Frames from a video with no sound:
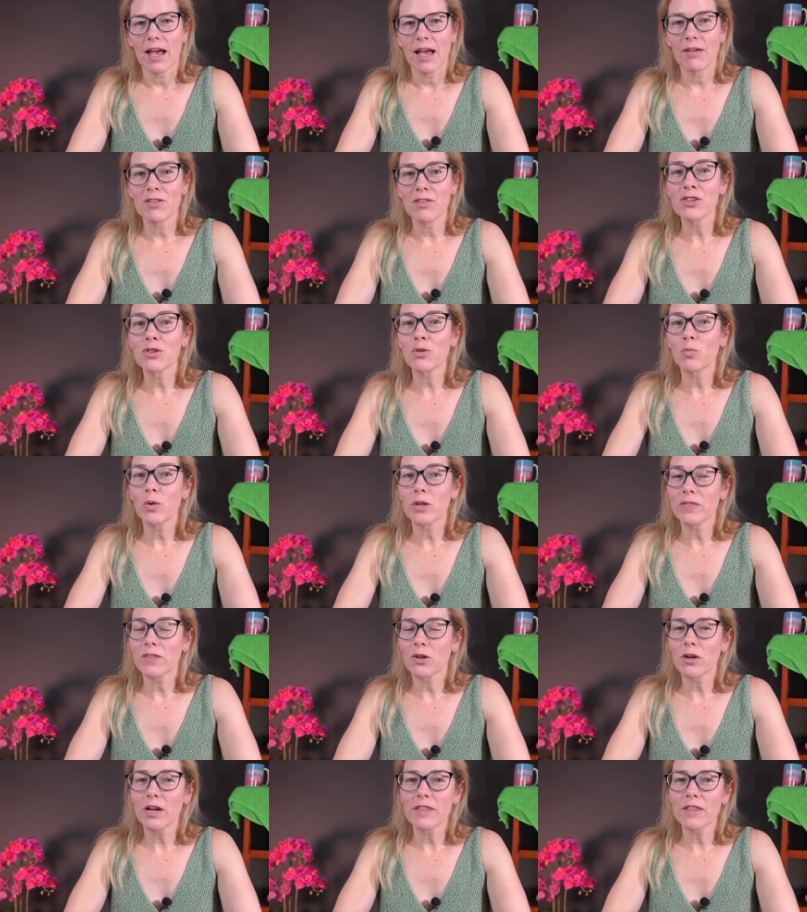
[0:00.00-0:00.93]
And what
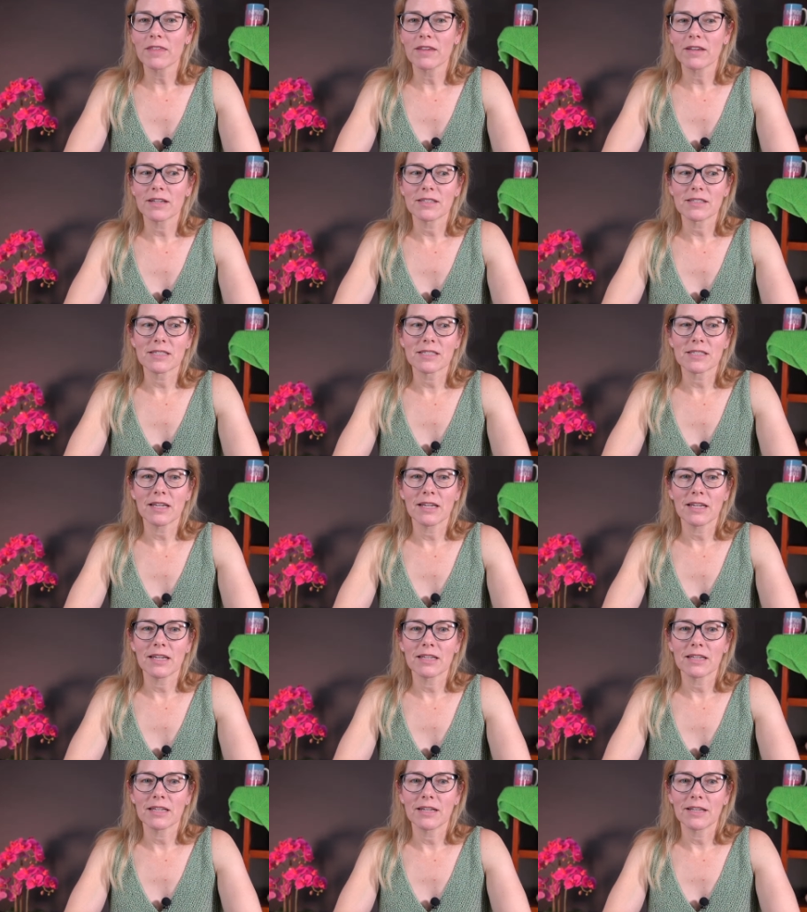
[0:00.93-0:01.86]
the great thing is,
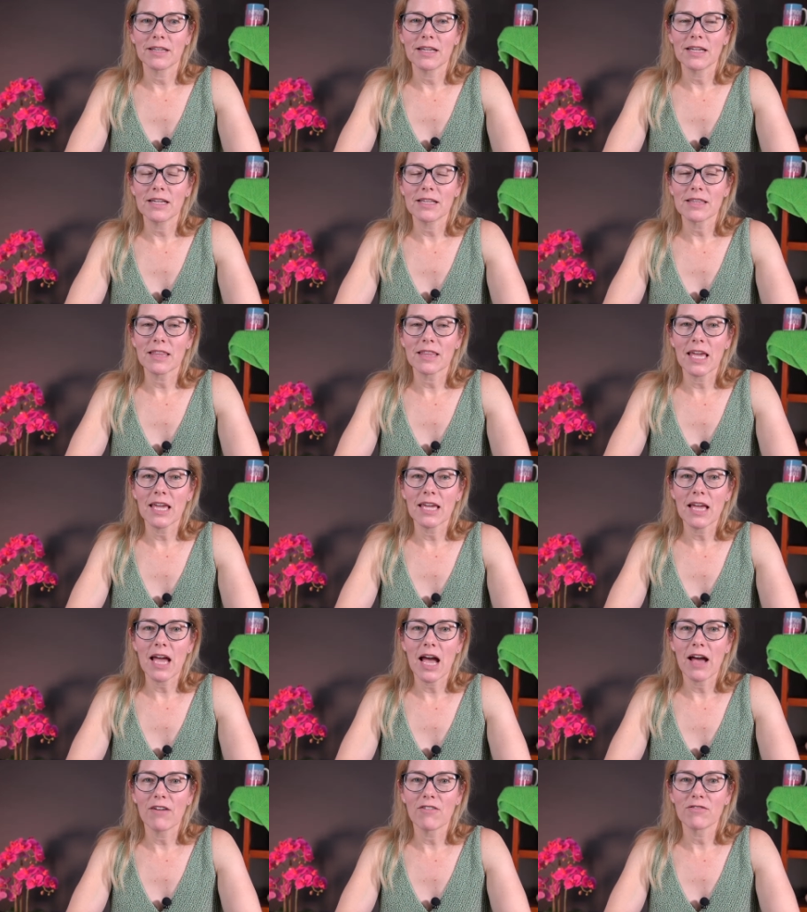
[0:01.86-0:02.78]
they
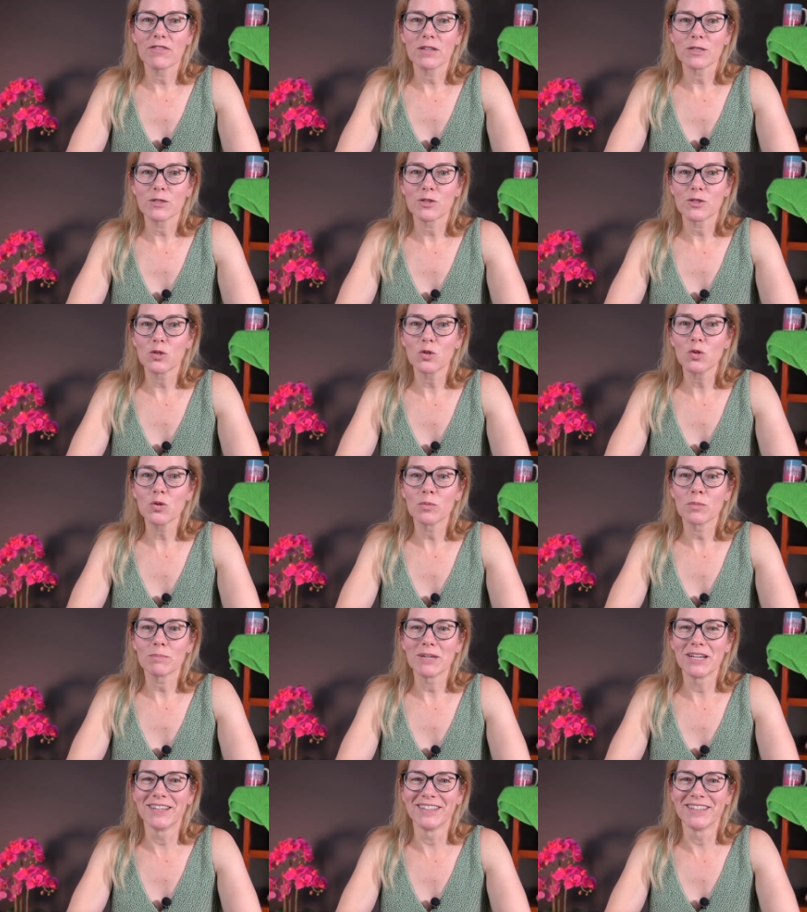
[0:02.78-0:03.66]
have Zoom